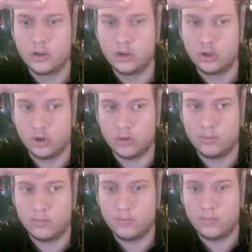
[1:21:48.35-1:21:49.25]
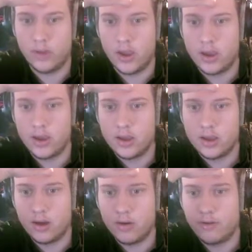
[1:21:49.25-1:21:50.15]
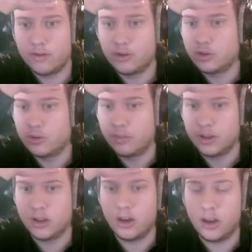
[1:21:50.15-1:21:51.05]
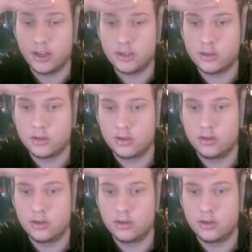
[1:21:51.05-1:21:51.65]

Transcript: Sure. However, this shouldn't be in the light